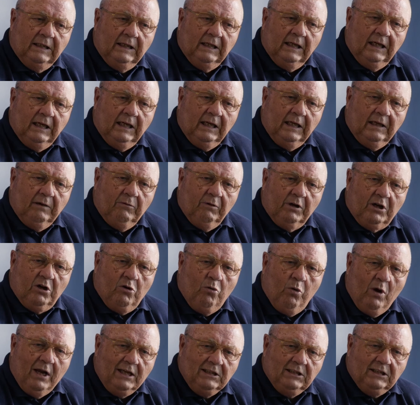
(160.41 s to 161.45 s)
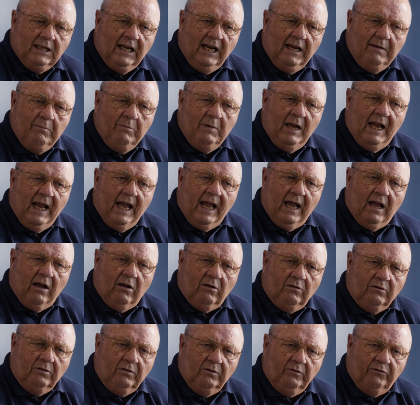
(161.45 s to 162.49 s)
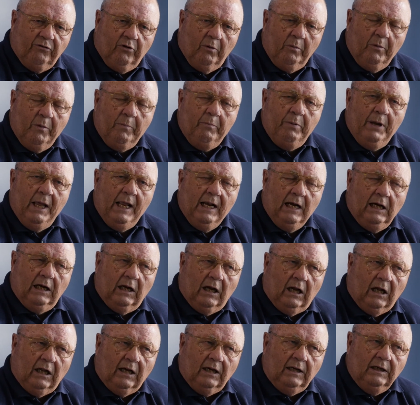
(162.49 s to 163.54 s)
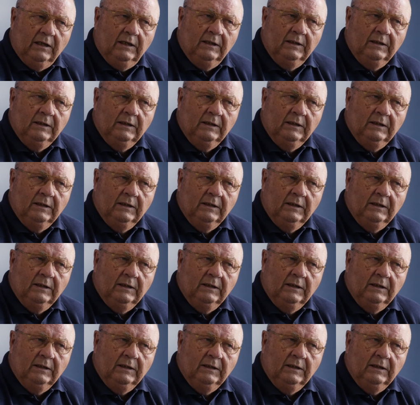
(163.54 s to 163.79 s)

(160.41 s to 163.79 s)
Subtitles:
A request came down from the Pentagon